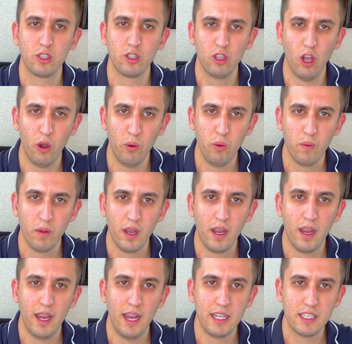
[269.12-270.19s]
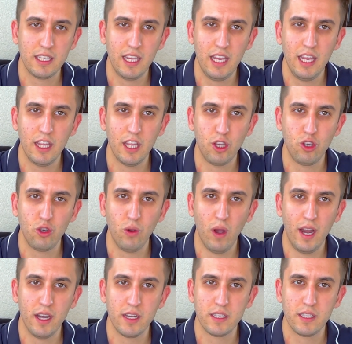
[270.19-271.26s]
So it's key that you
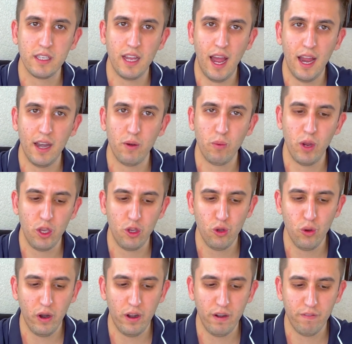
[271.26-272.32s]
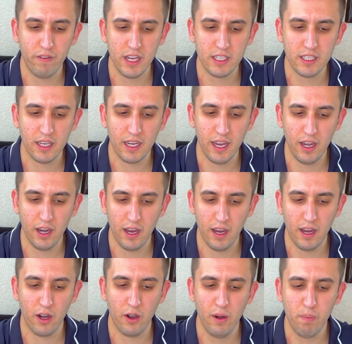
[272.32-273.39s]
understand when you are investing in
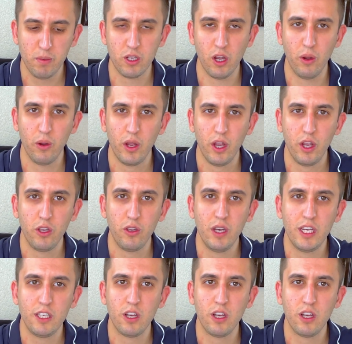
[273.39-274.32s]
a crypto, you need